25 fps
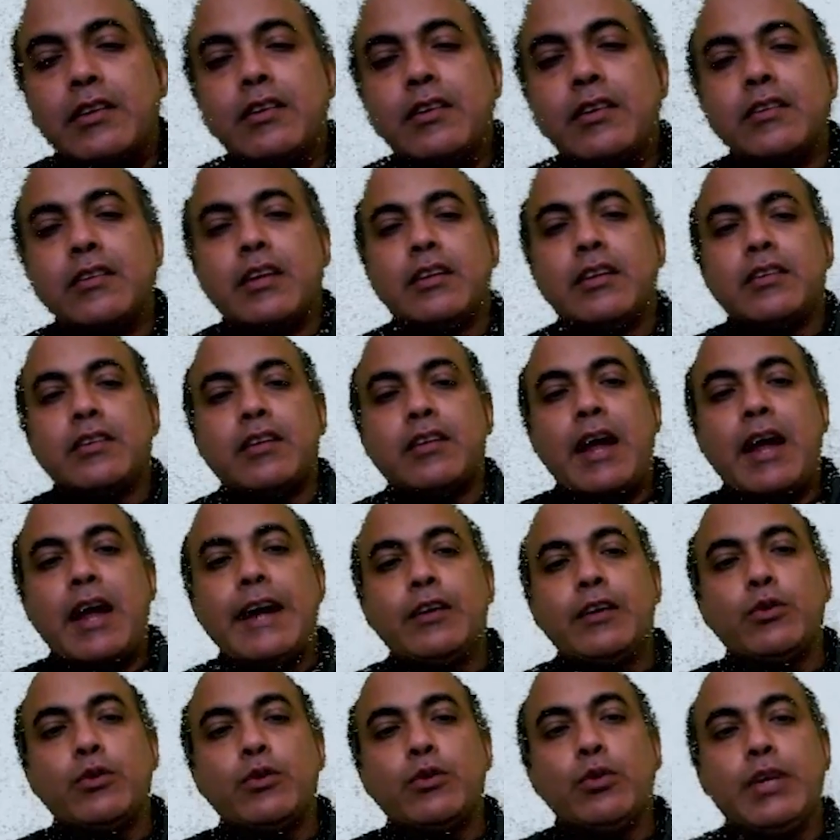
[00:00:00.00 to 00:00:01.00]
and try to
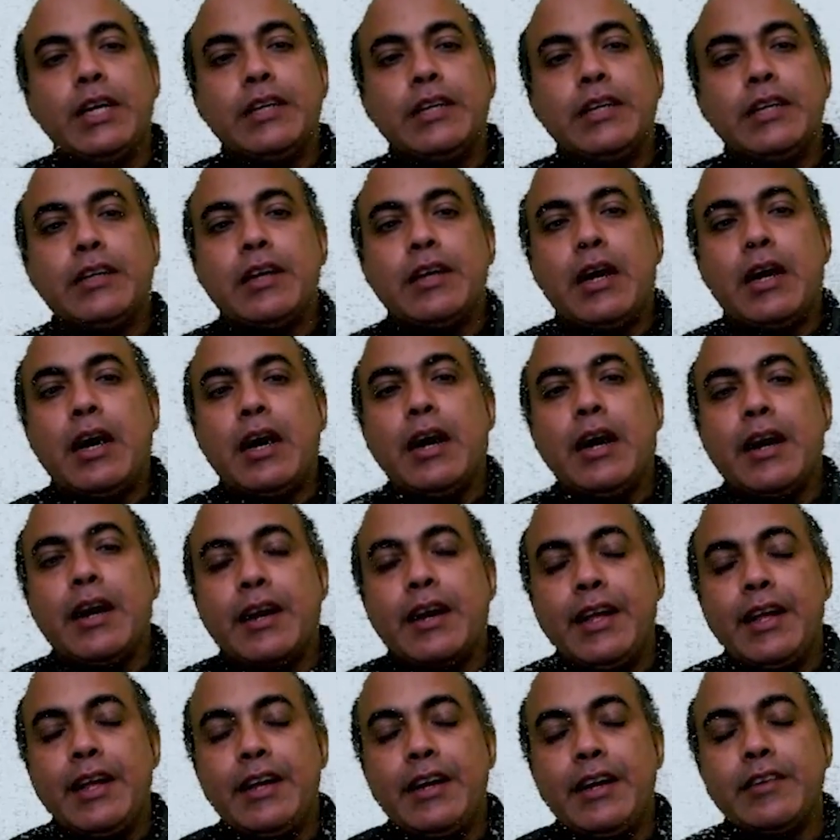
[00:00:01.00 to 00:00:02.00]
get a
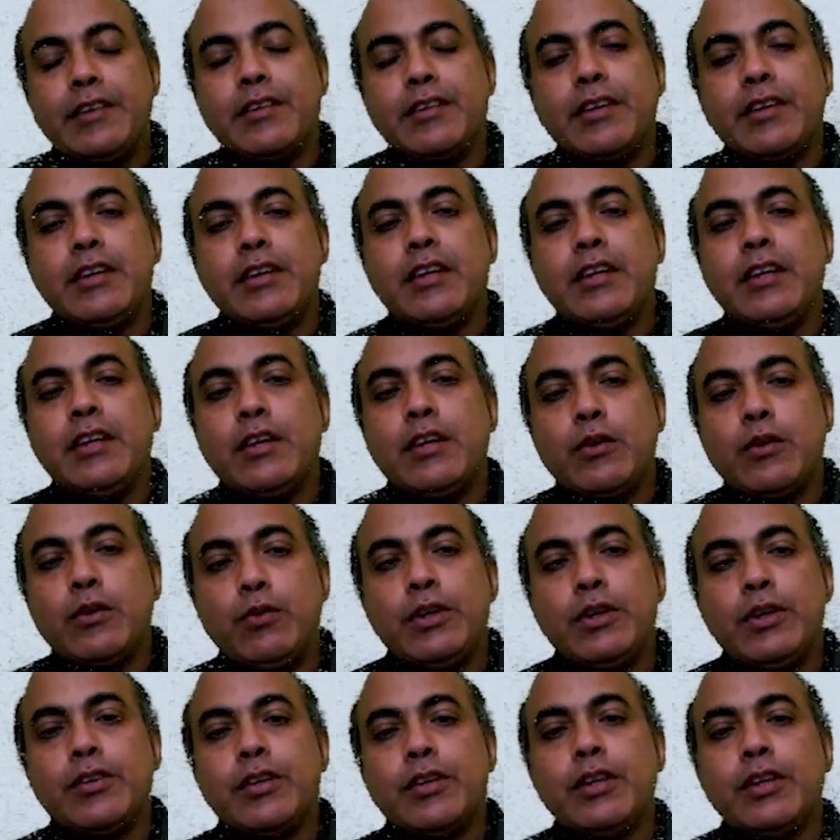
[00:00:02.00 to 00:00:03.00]
regression
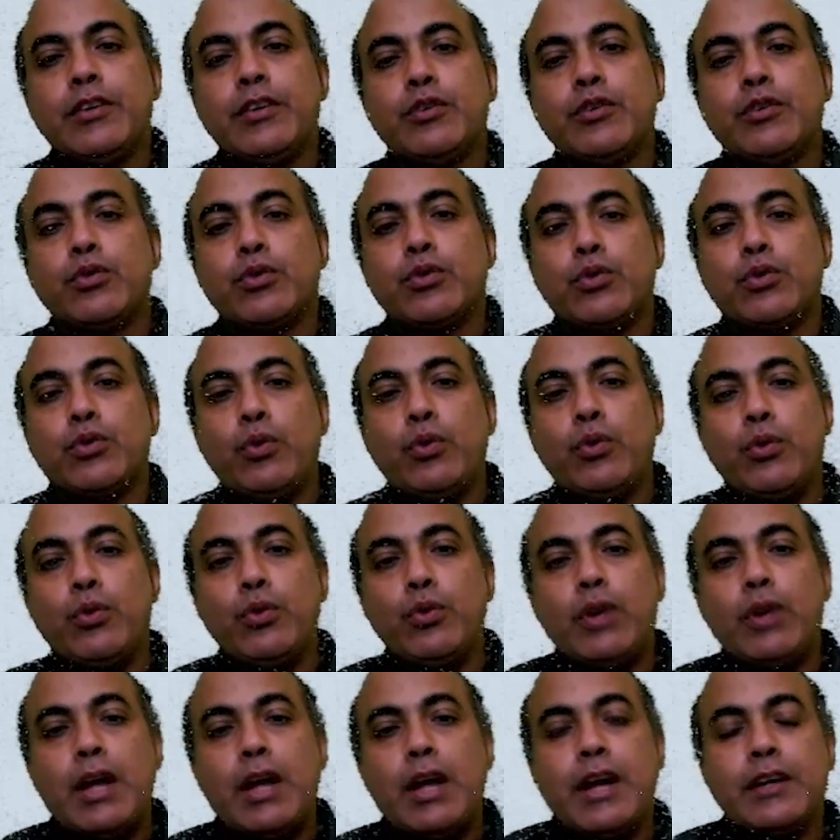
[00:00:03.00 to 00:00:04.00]
equation so
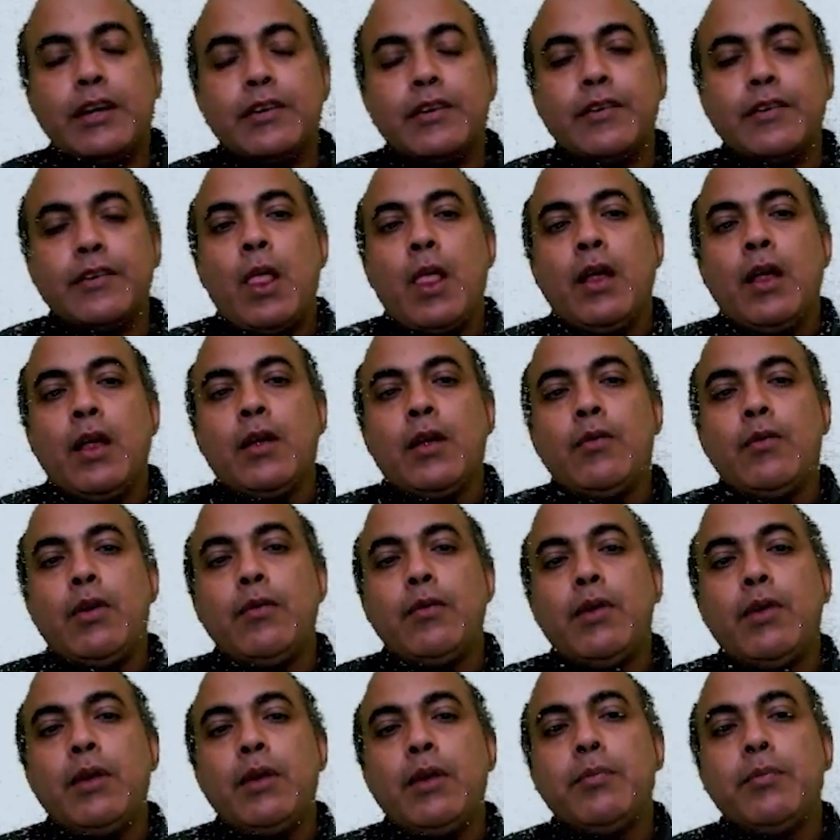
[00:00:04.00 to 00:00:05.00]
that we
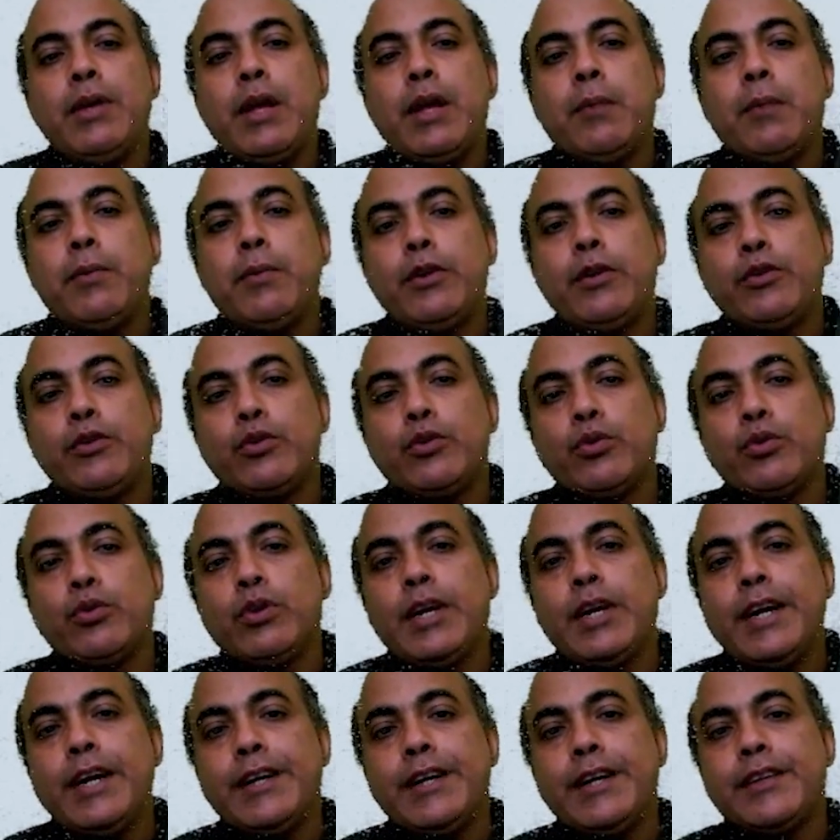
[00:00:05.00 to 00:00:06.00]
will be able to
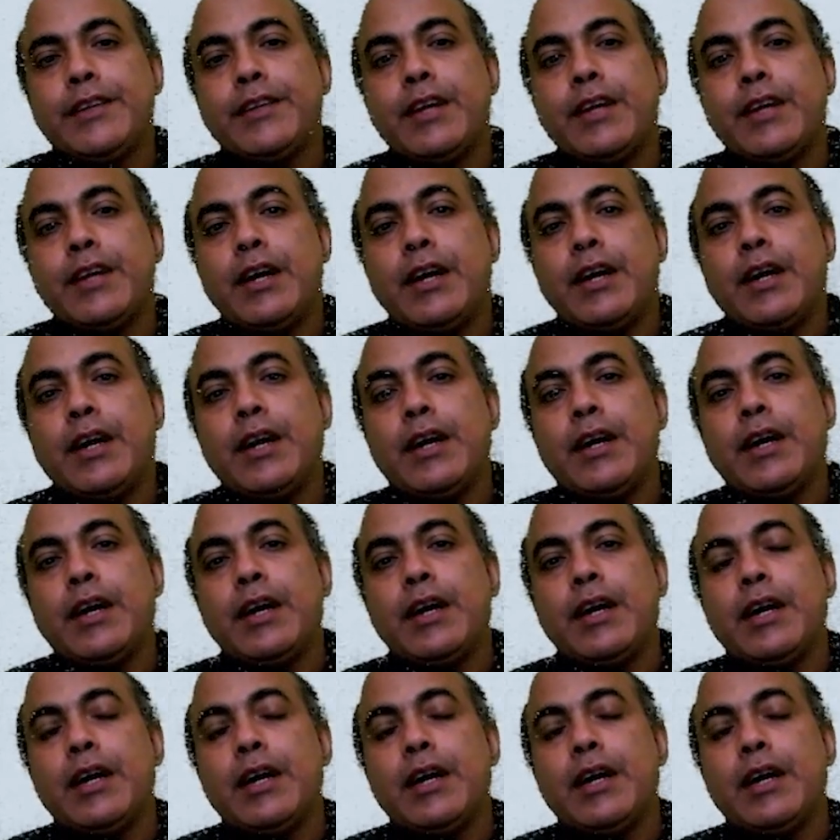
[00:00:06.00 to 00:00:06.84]
get the